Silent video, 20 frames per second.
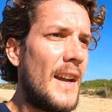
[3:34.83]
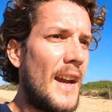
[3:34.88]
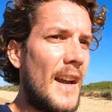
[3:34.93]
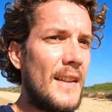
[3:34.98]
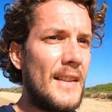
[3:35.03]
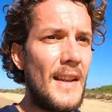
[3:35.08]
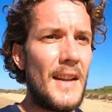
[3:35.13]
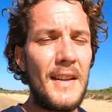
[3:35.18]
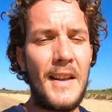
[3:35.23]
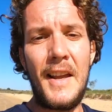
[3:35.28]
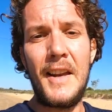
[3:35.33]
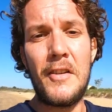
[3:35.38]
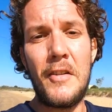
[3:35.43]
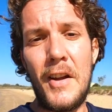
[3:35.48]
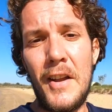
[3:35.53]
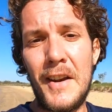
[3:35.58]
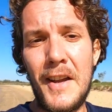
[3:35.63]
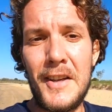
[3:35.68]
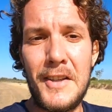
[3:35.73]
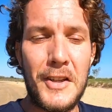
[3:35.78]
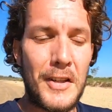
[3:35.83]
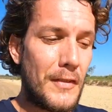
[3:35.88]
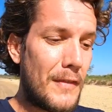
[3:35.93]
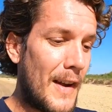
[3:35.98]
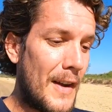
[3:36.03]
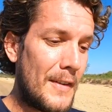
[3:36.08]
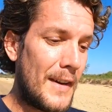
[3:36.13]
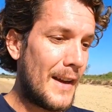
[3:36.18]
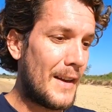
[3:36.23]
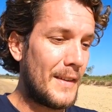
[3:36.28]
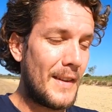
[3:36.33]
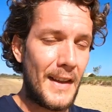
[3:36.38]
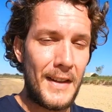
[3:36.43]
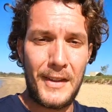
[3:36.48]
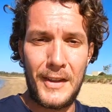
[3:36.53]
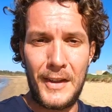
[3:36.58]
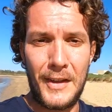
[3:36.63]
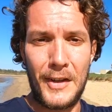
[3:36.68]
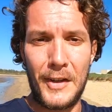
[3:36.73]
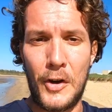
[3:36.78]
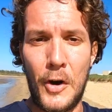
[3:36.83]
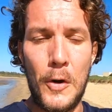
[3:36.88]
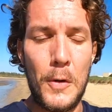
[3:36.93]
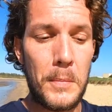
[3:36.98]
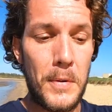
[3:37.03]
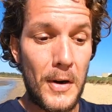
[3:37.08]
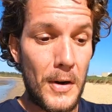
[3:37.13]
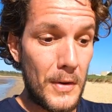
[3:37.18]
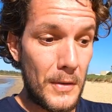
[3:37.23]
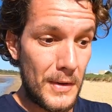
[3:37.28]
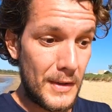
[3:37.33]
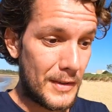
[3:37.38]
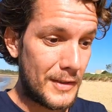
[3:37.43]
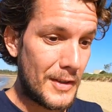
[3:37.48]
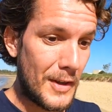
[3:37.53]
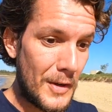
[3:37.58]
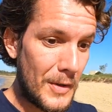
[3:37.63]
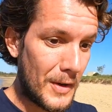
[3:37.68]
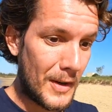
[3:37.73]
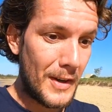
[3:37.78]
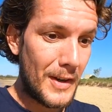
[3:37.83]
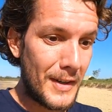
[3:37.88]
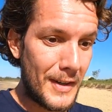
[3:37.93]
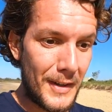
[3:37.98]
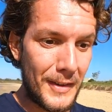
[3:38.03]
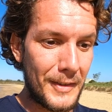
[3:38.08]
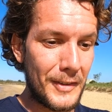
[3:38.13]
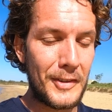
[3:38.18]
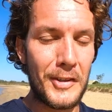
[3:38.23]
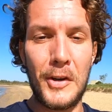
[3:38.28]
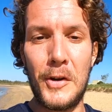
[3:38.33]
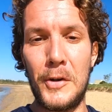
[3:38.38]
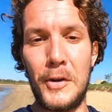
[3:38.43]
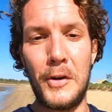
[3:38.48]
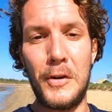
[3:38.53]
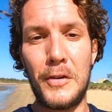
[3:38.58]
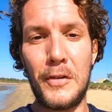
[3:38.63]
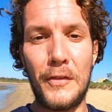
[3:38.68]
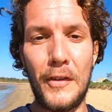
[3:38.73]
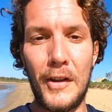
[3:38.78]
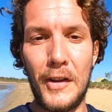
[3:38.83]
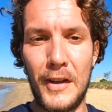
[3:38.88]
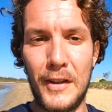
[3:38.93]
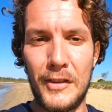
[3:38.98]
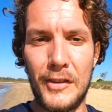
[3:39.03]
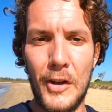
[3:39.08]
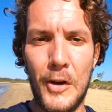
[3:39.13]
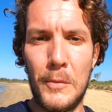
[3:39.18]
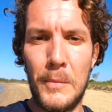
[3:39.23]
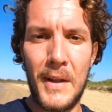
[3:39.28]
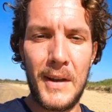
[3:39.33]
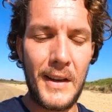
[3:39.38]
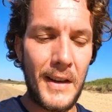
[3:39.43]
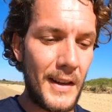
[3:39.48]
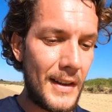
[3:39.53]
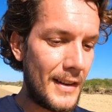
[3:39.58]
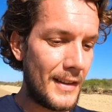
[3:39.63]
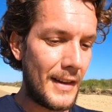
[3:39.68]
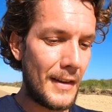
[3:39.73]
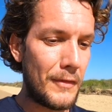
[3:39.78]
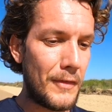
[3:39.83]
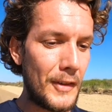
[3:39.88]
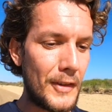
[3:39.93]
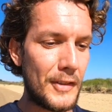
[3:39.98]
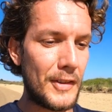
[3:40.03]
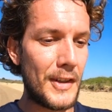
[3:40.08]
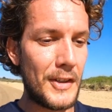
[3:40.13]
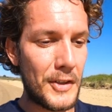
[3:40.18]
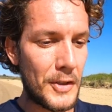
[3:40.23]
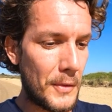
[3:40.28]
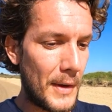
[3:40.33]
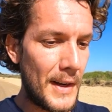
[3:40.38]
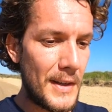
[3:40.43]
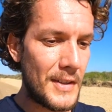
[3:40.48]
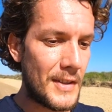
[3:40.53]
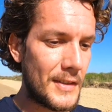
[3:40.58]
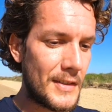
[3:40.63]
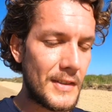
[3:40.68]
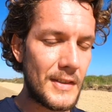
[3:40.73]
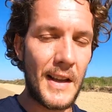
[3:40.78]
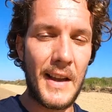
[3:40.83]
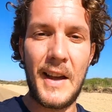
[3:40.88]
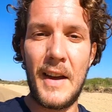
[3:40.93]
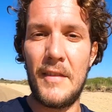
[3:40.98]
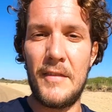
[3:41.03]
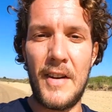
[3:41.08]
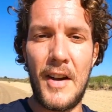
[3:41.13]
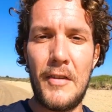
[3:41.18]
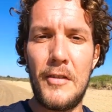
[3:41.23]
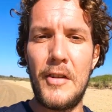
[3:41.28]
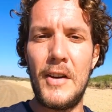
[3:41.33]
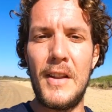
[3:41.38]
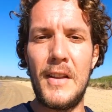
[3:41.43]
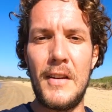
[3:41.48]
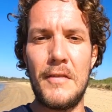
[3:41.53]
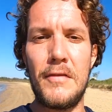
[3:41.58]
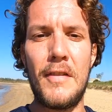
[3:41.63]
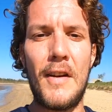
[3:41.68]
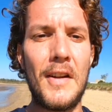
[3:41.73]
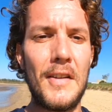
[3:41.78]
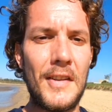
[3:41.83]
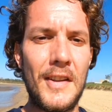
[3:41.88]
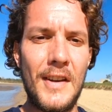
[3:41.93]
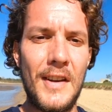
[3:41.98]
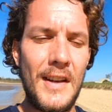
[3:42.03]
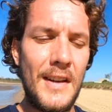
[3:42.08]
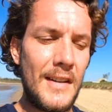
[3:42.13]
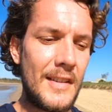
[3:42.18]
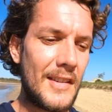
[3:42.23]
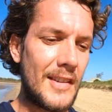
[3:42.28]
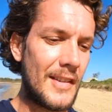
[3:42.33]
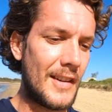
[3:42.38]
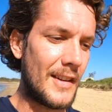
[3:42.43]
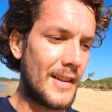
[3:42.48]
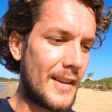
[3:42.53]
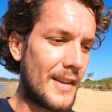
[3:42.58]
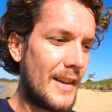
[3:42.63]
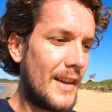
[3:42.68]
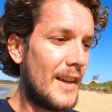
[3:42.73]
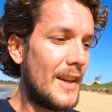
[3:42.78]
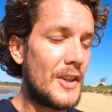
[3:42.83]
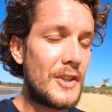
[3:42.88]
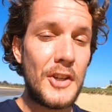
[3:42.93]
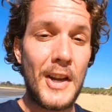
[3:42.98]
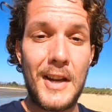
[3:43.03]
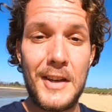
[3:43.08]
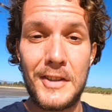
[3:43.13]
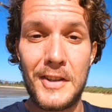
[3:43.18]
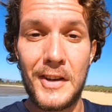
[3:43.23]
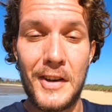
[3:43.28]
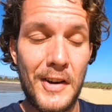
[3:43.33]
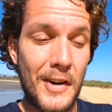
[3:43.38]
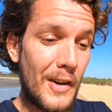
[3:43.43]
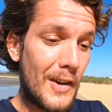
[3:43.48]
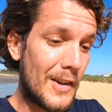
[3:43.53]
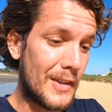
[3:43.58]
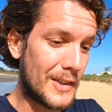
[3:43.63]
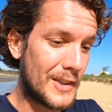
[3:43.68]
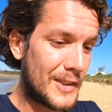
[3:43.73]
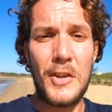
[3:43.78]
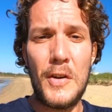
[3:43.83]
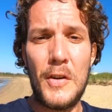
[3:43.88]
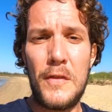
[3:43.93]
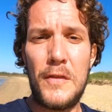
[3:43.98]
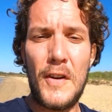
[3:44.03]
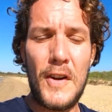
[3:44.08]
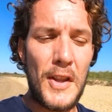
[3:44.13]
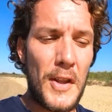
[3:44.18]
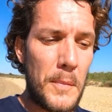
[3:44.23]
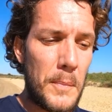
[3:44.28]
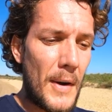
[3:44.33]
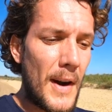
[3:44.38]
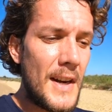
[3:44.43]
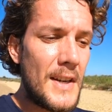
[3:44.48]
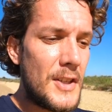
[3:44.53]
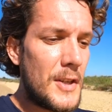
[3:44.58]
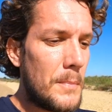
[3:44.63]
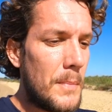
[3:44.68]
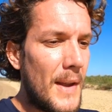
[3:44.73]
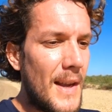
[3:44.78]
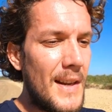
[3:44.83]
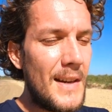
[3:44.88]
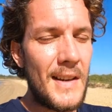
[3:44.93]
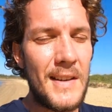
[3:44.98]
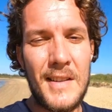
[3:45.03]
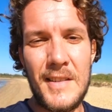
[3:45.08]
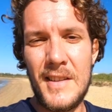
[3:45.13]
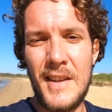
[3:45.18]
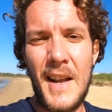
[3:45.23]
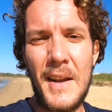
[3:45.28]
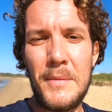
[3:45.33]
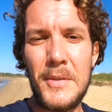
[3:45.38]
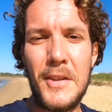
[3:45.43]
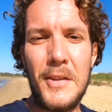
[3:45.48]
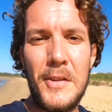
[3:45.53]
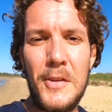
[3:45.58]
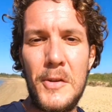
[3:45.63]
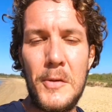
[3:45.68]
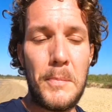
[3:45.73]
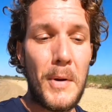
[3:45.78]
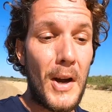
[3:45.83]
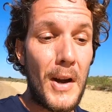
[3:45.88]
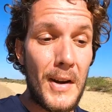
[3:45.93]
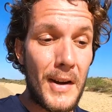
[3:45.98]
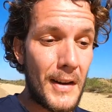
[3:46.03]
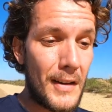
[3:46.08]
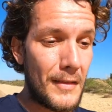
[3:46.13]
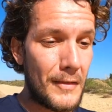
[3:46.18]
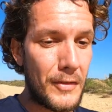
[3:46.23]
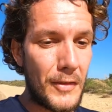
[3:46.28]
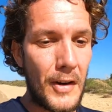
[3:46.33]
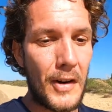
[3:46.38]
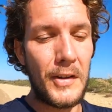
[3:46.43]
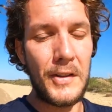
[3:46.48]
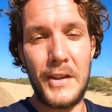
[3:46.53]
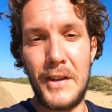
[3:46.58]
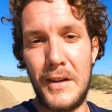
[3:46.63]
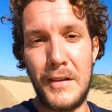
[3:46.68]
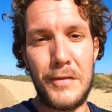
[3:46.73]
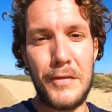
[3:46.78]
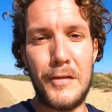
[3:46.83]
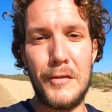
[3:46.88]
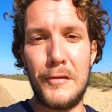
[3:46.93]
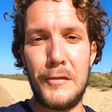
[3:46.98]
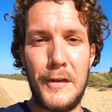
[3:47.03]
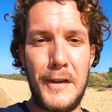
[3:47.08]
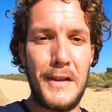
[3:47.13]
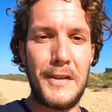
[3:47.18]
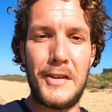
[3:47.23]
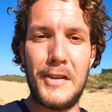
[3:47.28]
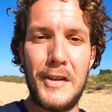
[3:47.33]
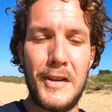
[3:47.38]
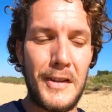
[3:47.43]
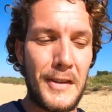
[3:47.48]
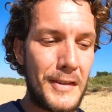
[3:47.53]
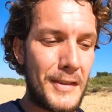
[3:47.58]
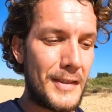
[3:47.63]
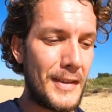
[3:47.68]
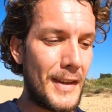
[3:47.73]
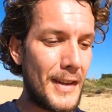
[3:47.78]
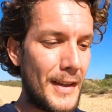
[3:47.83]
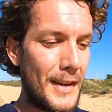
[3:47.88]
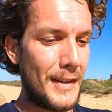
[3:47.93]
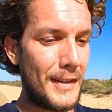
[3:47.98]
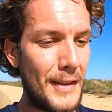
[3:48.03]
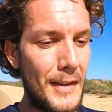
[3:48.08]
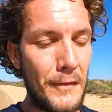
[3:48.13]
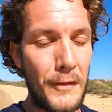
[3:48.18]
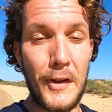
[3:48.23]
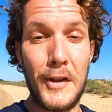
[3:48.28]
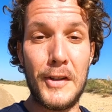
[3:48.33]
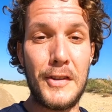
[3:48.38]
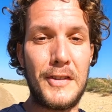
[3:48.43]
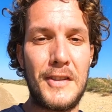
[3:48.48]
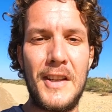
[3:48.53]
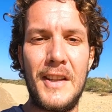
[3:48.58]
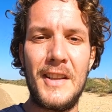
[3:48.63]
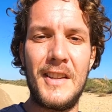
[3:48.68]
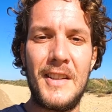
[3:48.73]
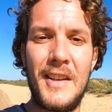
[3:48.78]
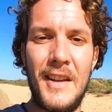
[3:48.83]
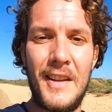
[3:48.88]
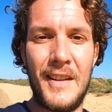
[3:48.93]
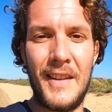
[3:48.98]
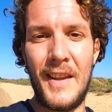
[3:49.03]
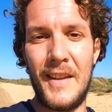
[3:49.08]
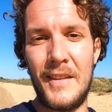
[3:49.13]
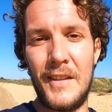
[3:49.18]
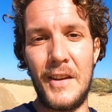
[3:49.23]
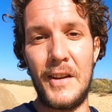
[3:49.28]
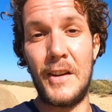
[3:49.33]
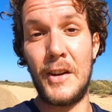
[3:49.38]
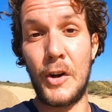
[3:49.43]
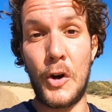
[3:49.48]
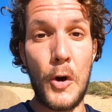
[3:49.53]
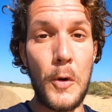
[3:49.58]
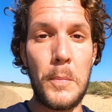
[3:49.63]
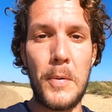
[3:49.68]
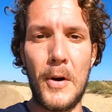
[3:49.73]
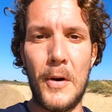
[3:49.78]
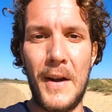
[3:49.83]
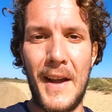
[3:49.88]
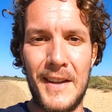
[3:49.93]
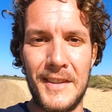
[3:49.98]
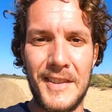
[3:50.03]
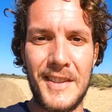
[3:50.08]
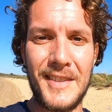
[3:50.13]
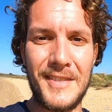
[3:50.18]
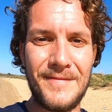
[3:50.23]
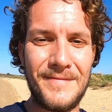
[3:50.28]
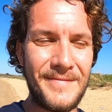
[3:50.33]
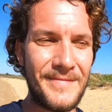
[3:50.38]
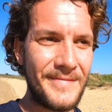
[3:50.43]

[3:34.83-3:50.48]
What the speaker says: And then later on, I just found out that the GoPro is so good and so useful in so many different situations that I've never really felt the need to change it at all. So for the price you're paying, it's an absolute bargain for all the different features and the versatility that the GoPro has.